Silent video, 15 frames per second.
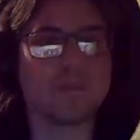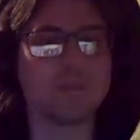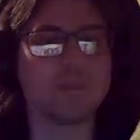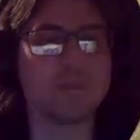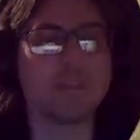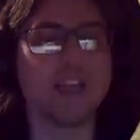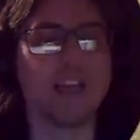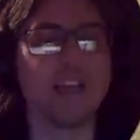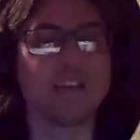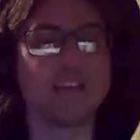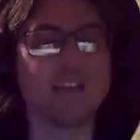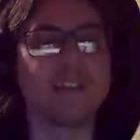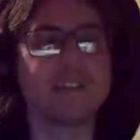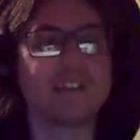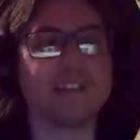Okay,
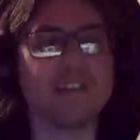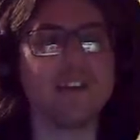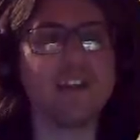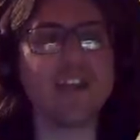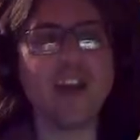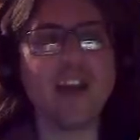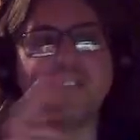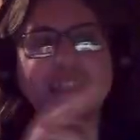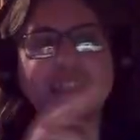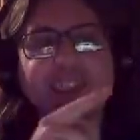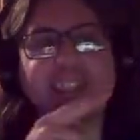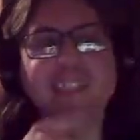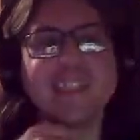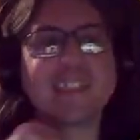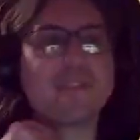so I
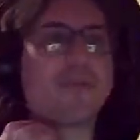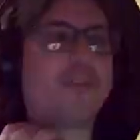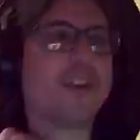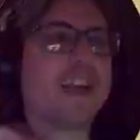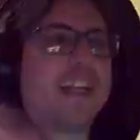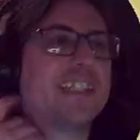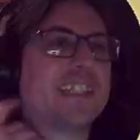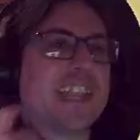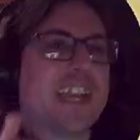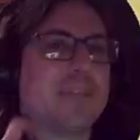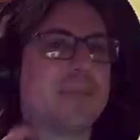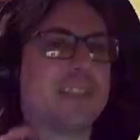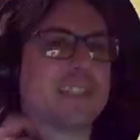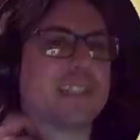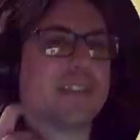noticed there's a freeze the
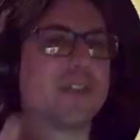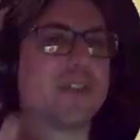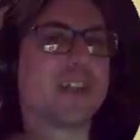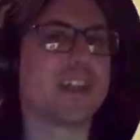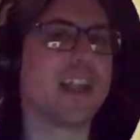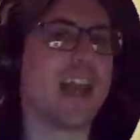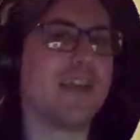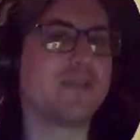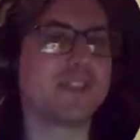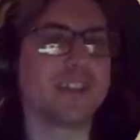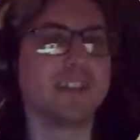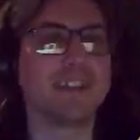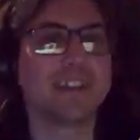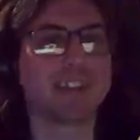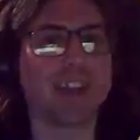enemies on the left
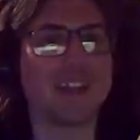and